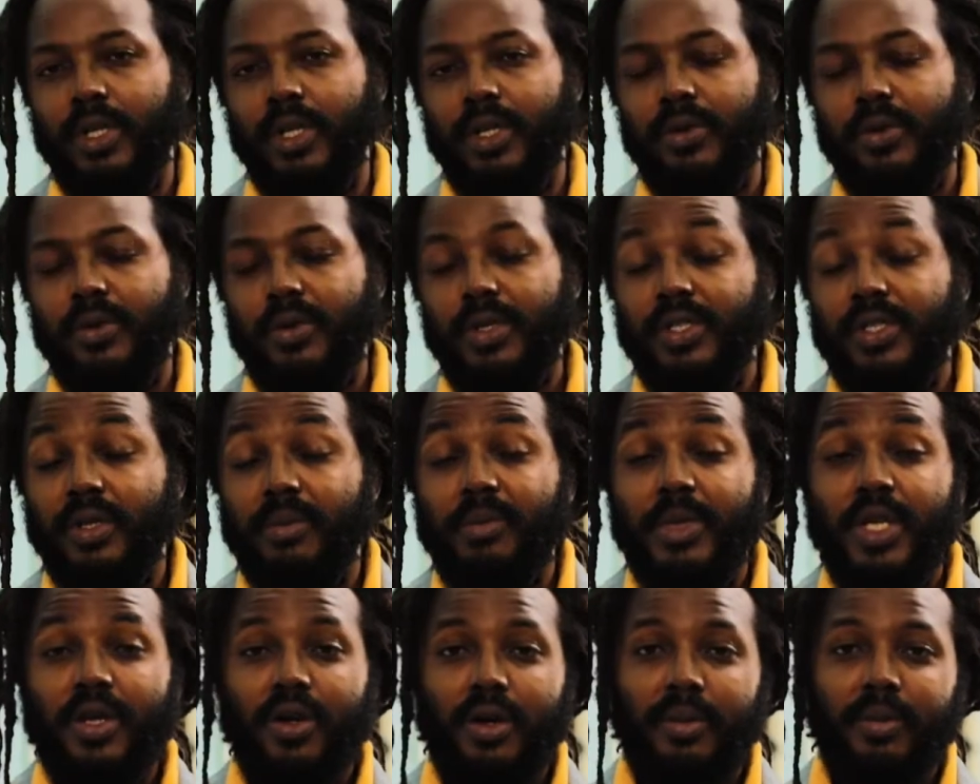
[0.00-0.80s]
you know. So
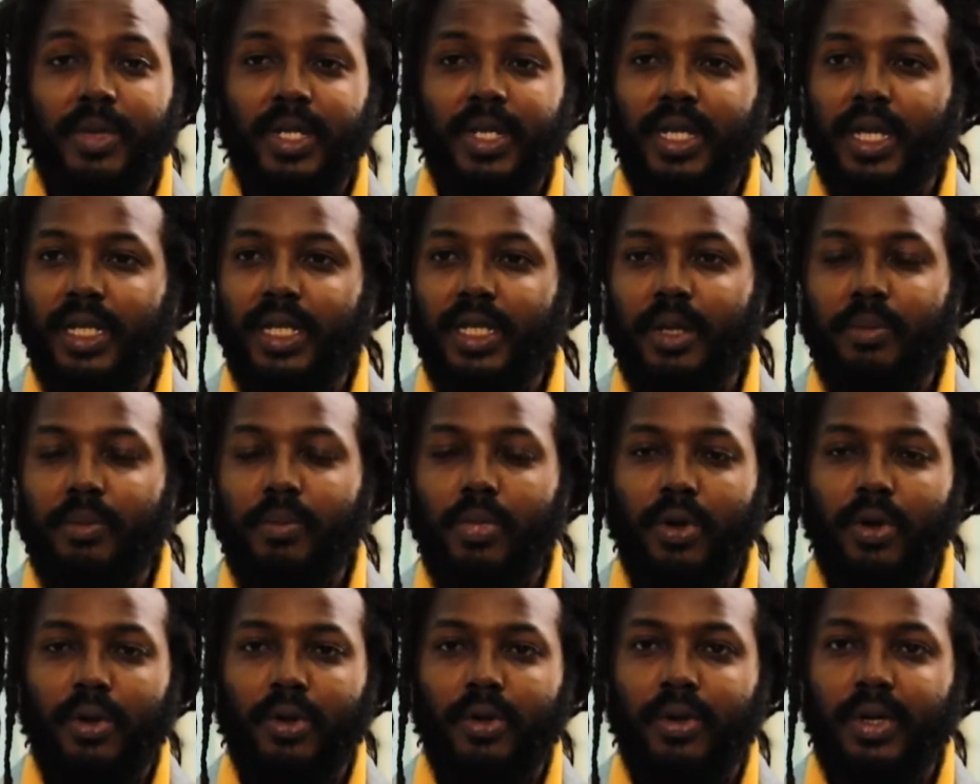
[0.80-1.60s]
big up the
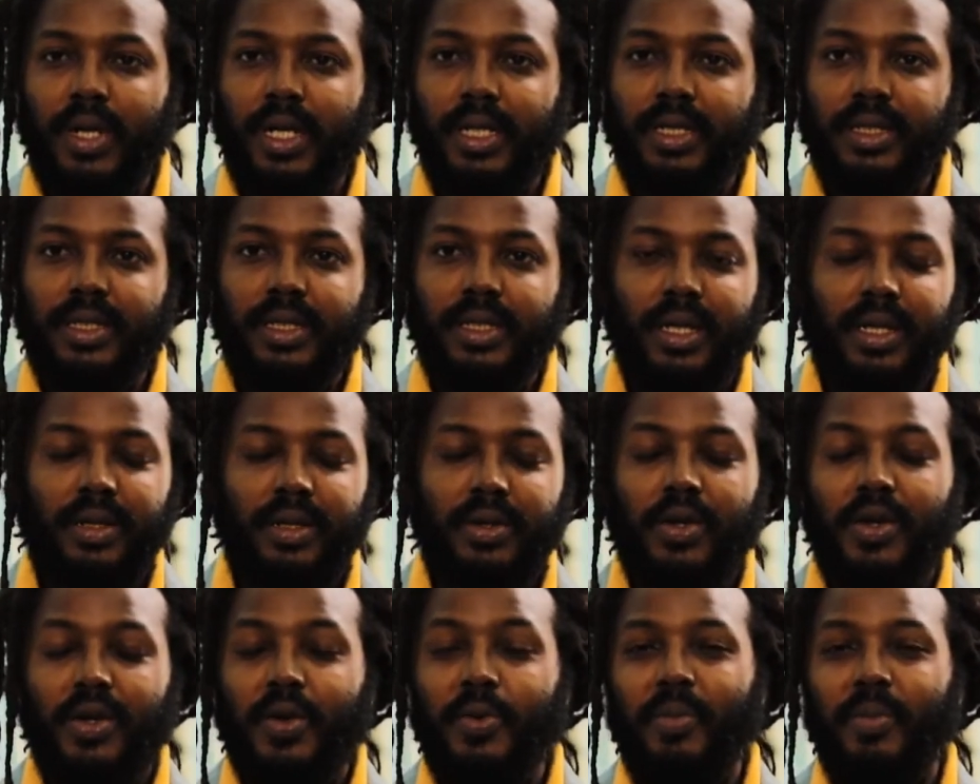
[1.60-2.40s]
Catapult Grant
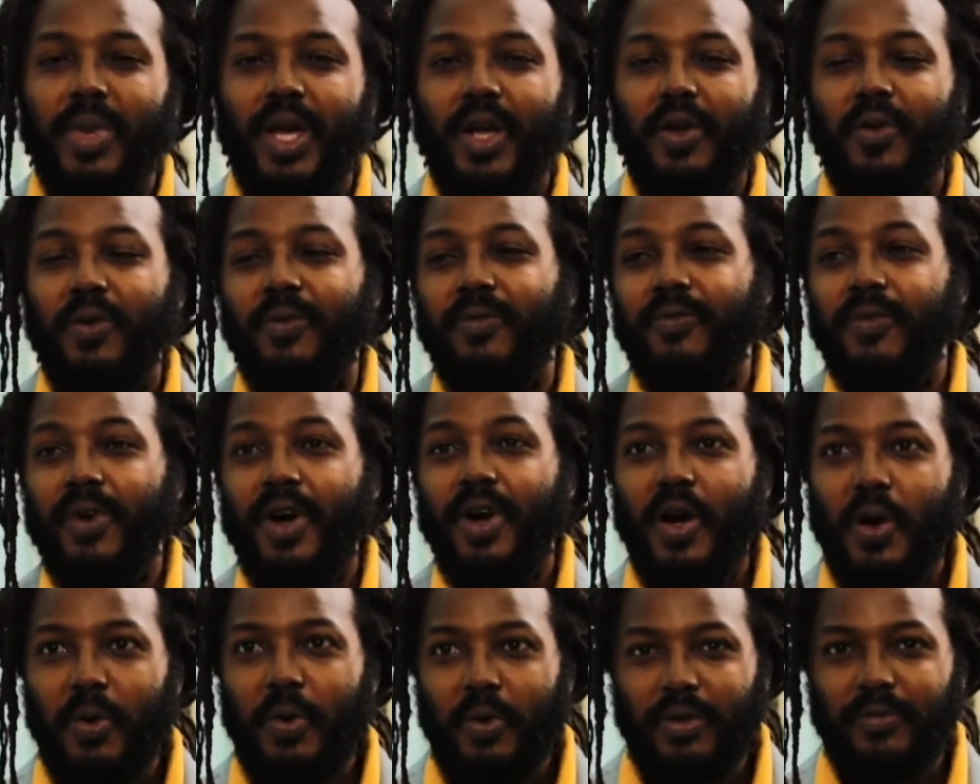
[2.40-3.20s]
and may I look
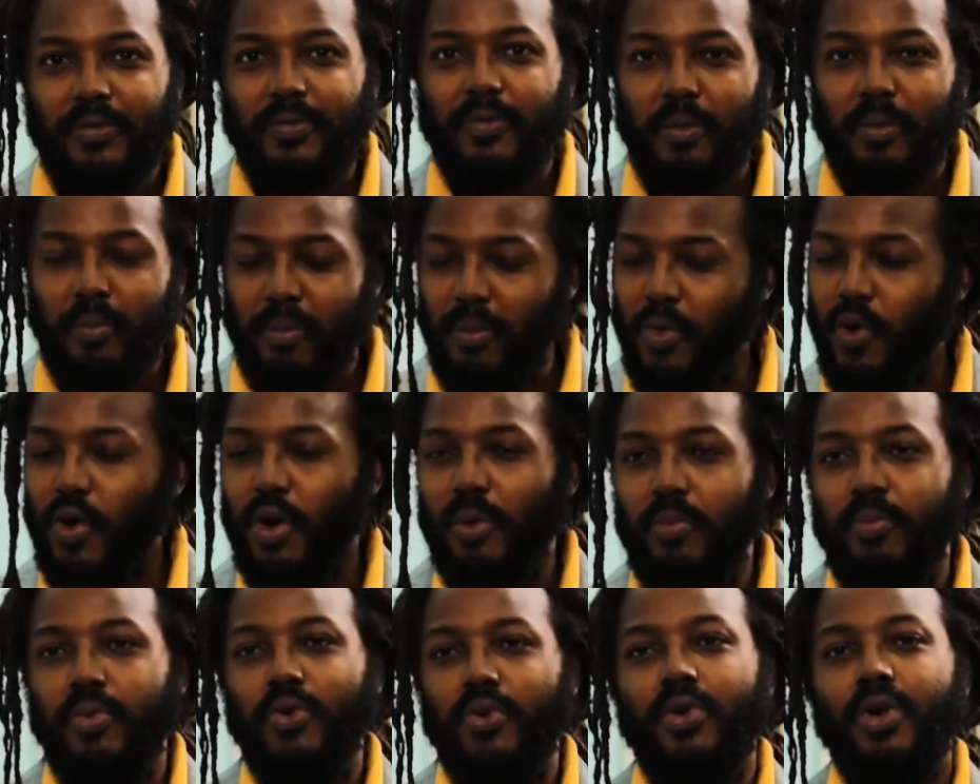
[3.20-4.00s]
forward for
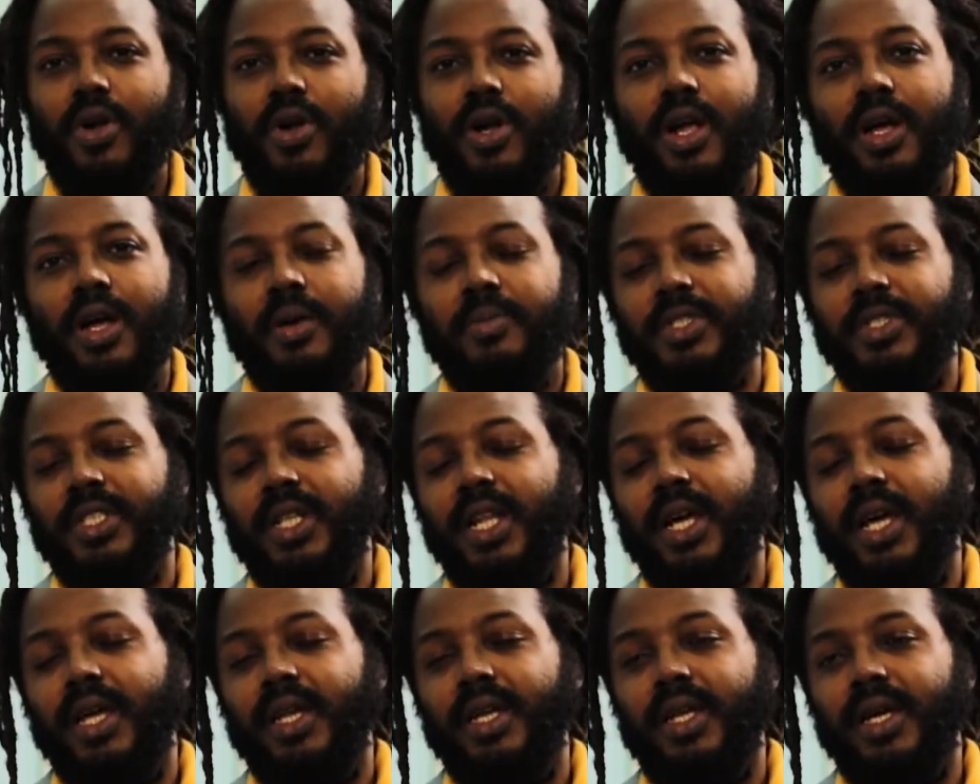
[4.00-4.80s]
more programs
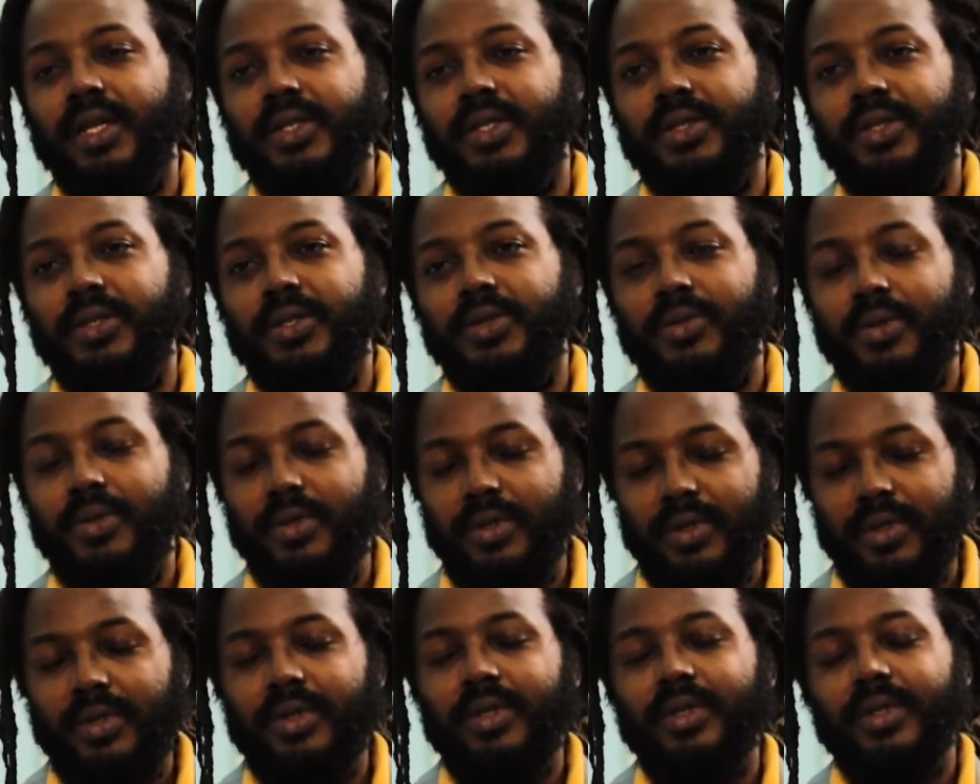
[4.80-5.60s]
like that, you
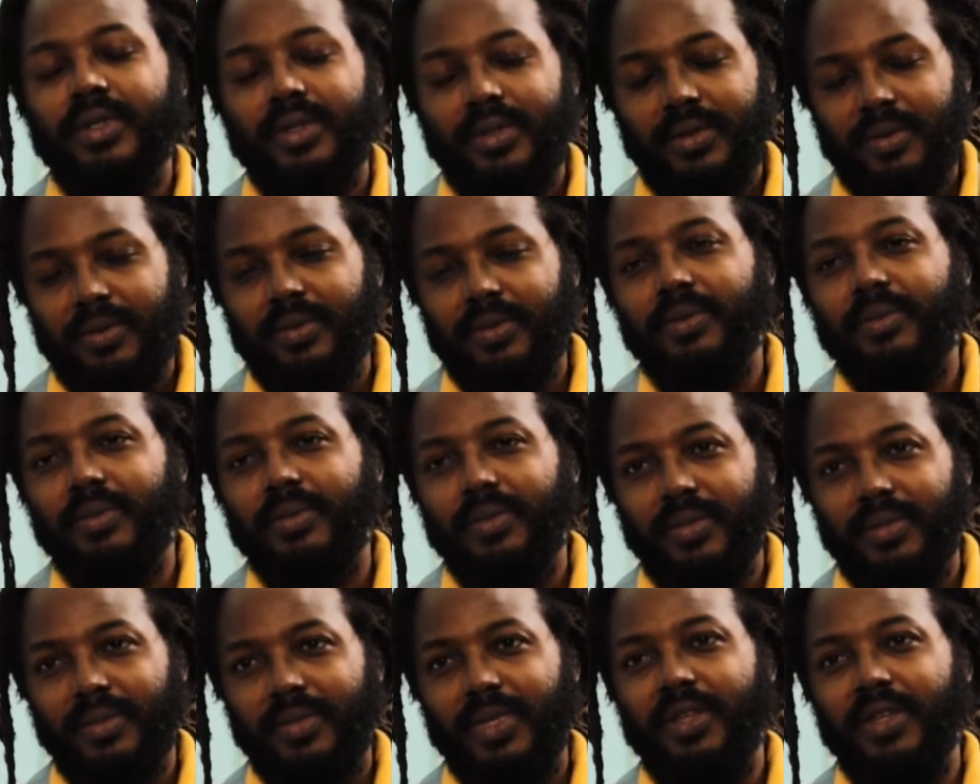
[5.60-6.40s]
know.
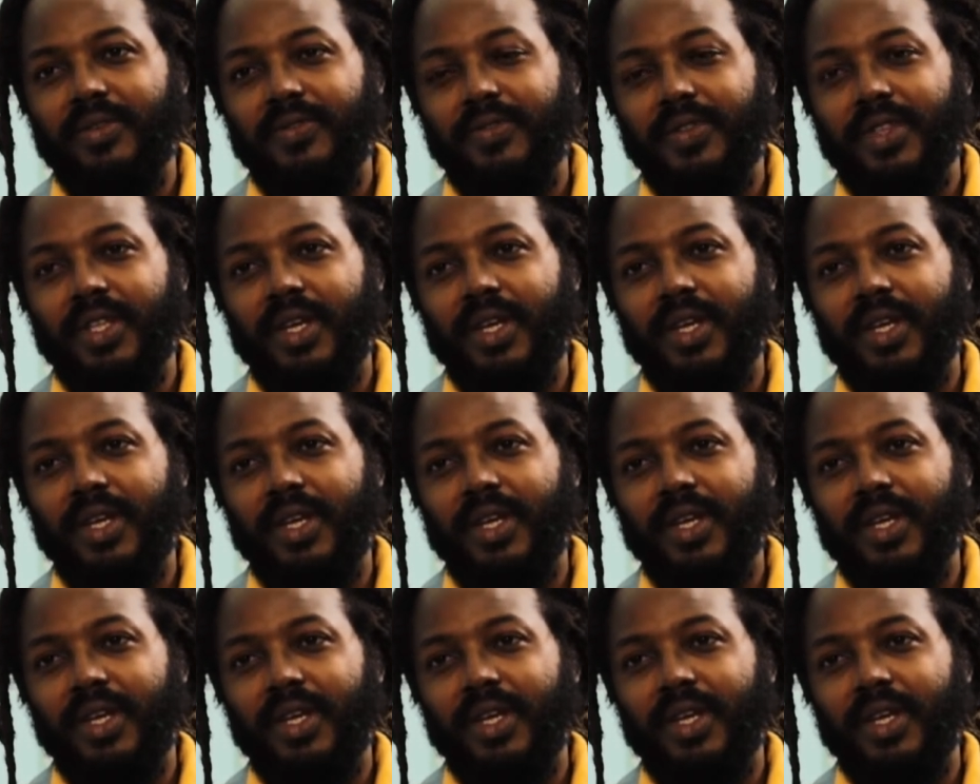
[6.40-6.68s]
Give